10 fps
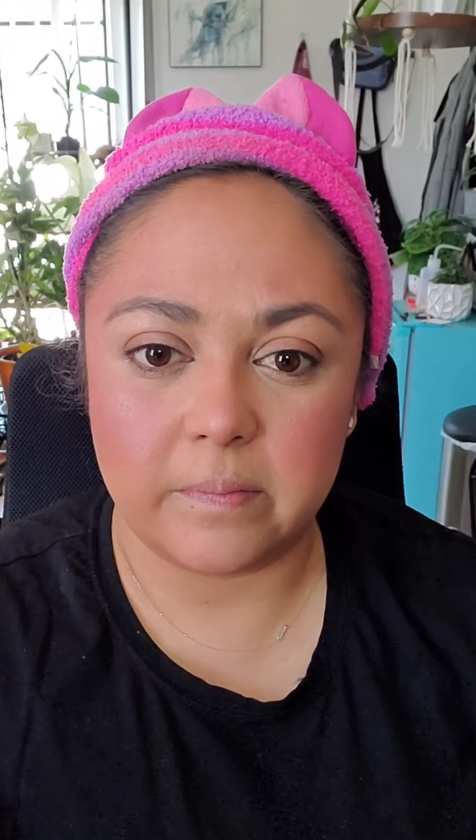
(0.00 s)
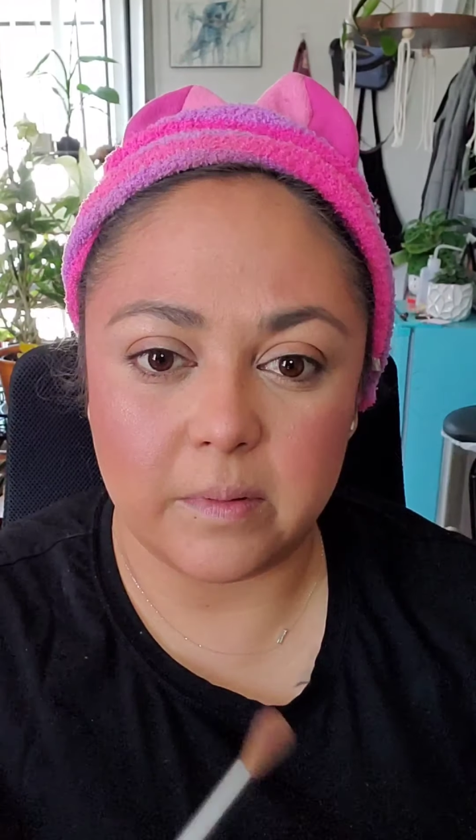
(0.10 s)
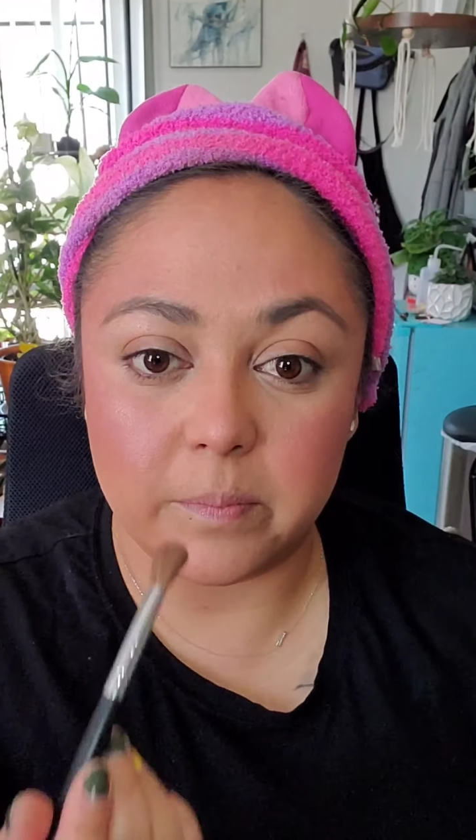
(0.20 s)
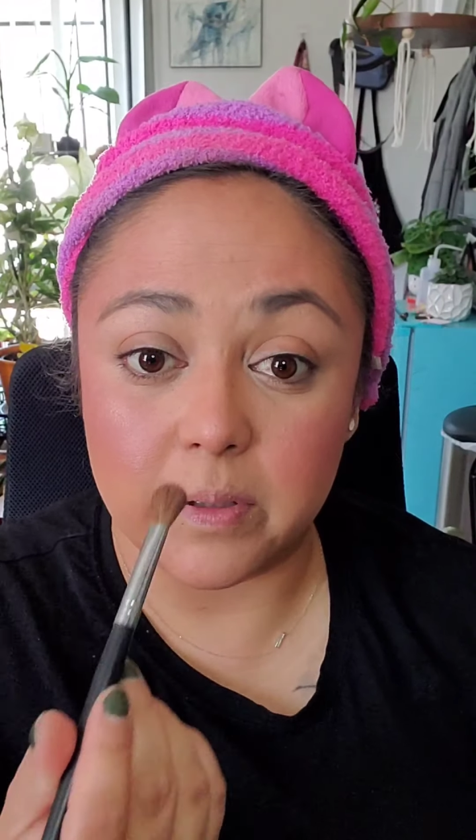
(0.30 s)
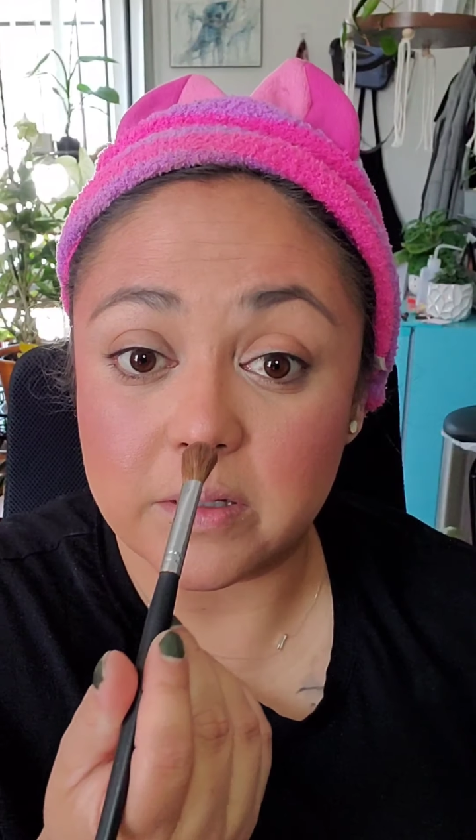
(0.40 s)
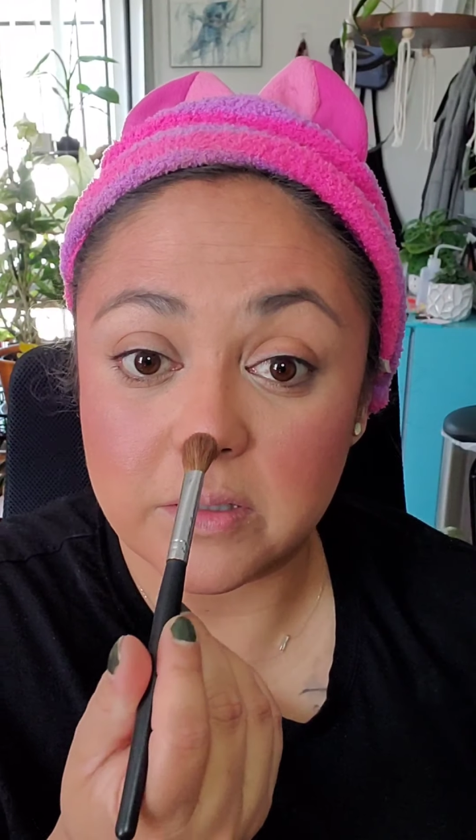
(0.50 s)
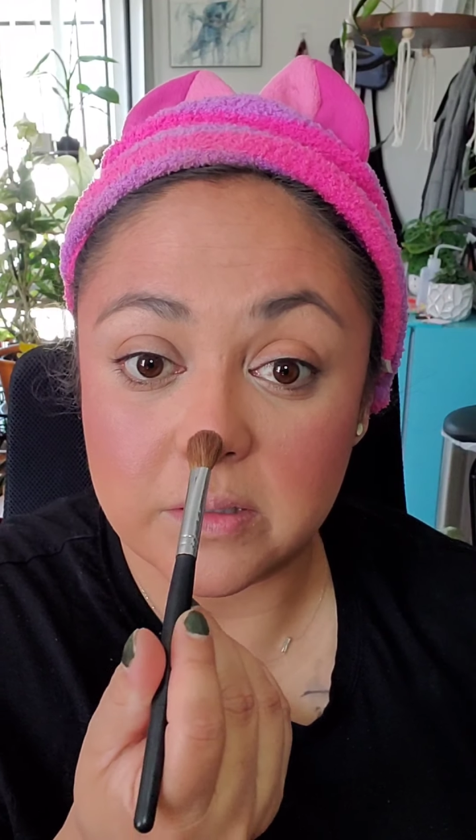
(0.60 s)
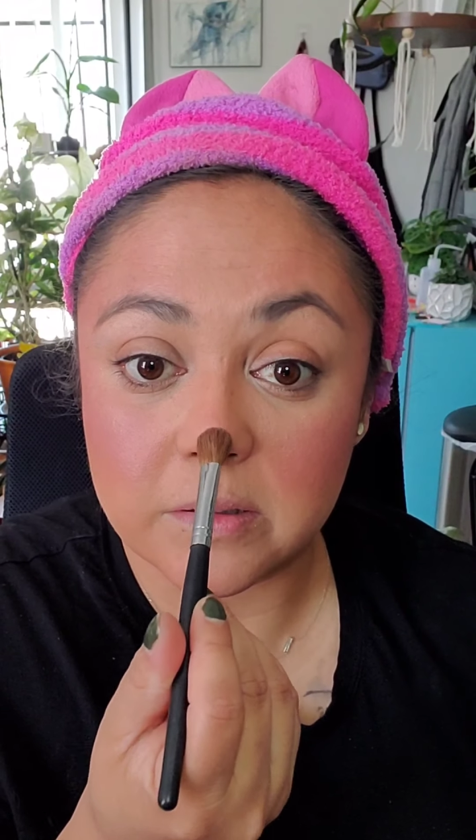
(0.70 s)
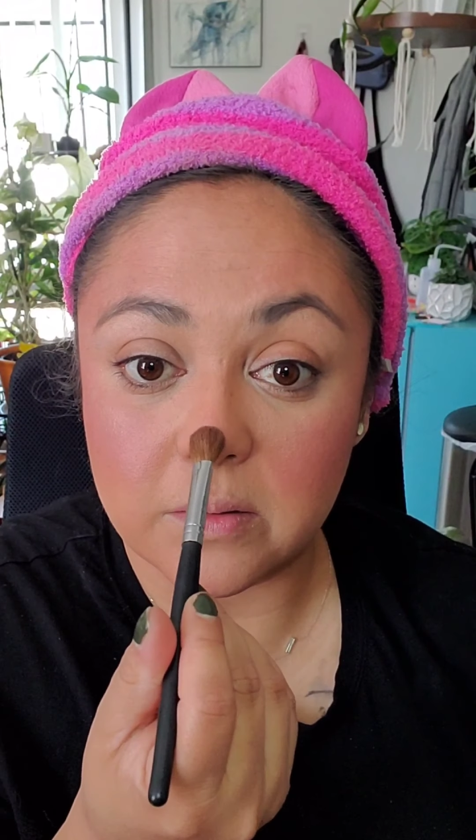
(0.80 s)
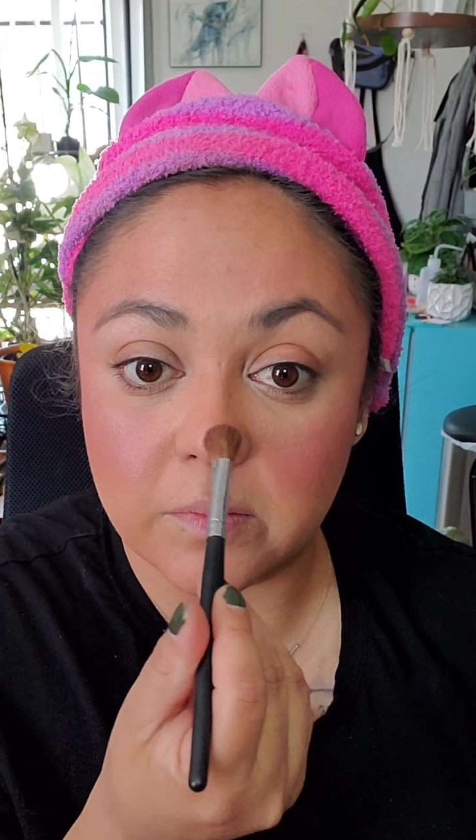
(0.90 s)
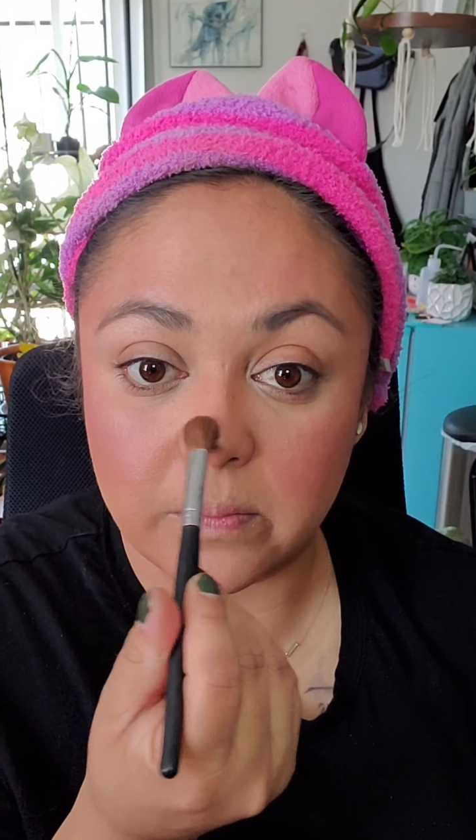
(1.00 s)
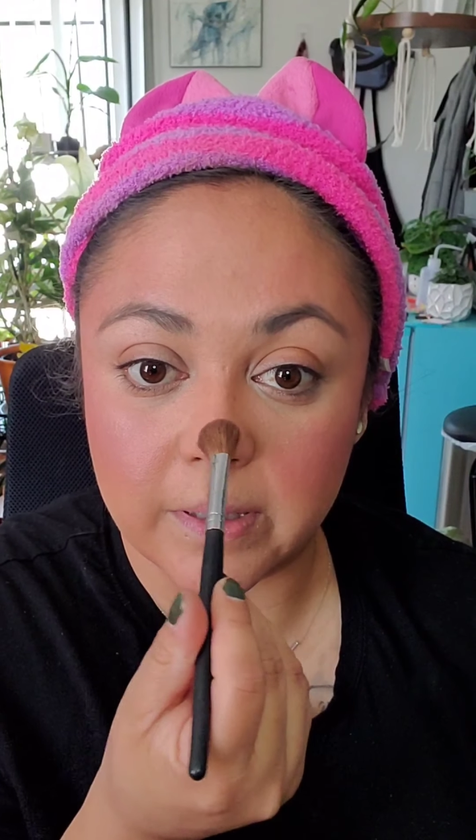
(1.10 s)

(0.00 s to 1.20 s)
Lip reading: the blush is so